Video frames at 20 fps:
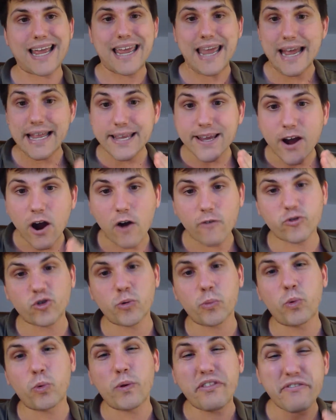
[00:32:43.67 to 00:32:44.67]
Get
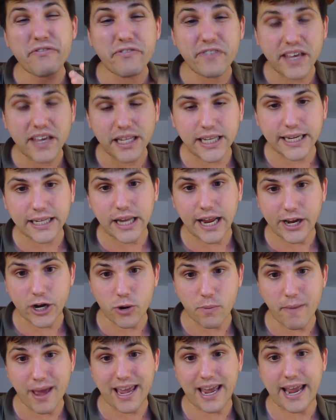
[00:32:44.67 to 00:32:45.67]
comfortable with feeling like
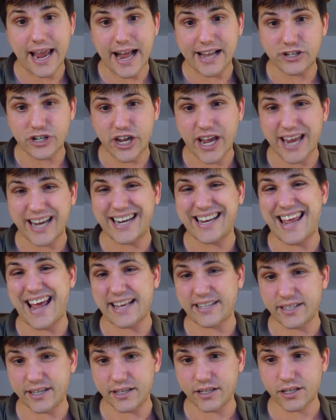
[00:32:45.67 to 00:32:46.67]
you're making educated
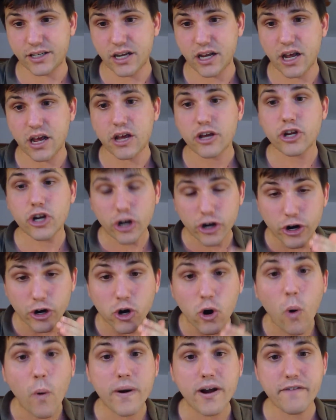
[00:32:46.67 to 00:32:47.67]
guesses. You're
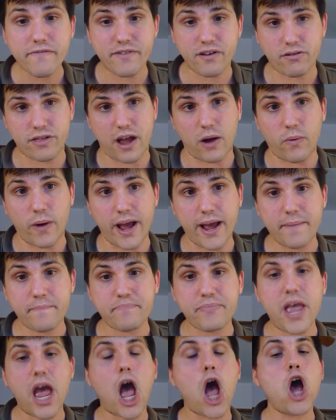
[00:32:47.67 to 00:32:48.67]
going to feel that way.
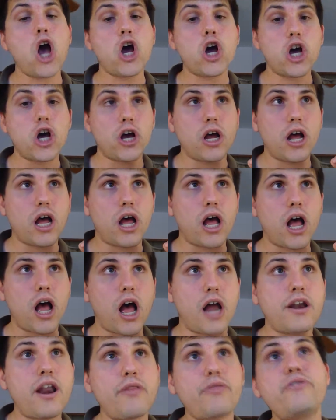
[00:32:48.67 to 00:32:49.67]

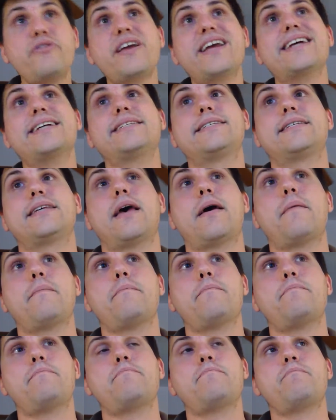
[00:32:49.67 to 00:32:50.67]
Another thing is,
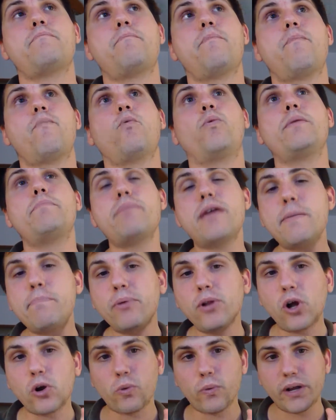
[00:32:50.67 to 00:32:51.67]
when
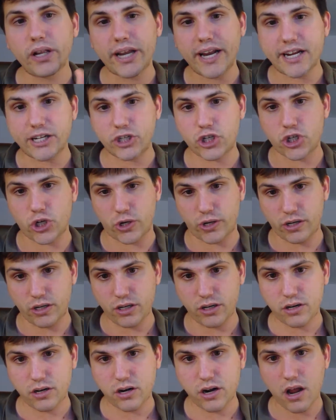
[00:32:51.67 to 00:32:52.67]
people are really
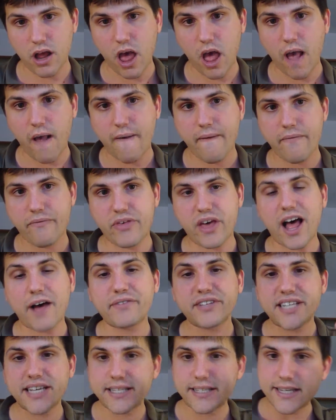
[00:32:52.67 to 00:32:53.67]
uncertain, they'll
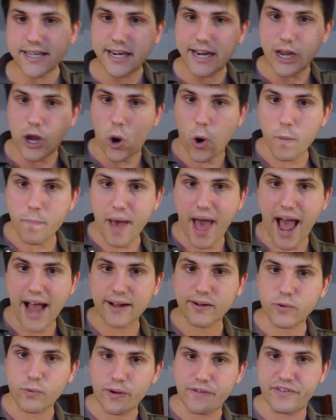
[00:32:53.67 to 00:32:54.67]
have a tendency to go
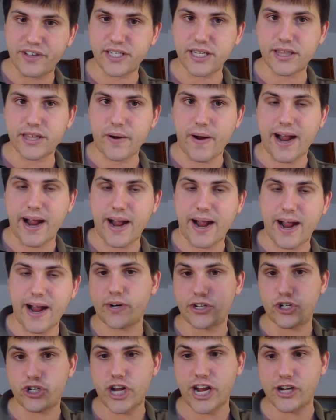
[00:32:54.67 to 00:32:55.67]
back, revisit their
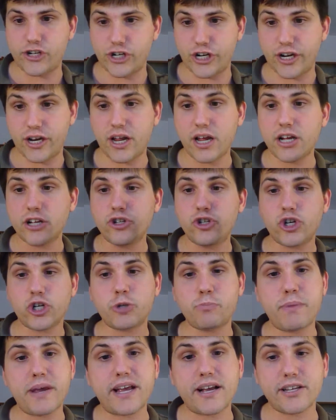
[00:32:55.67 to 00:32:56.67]
answer, and change it
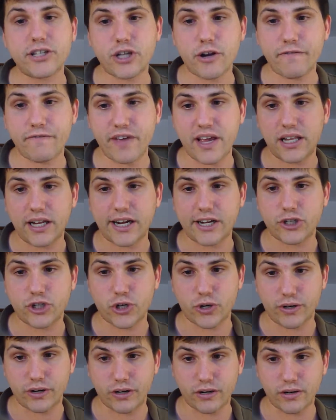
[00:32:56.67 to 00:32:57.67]
just because they're feeling
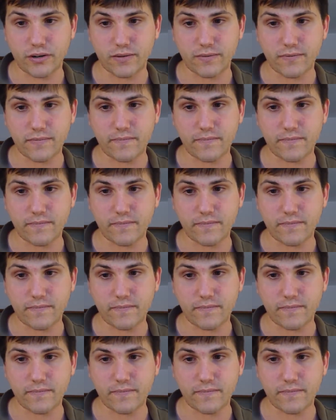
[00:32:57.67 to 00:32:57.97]
uncertain.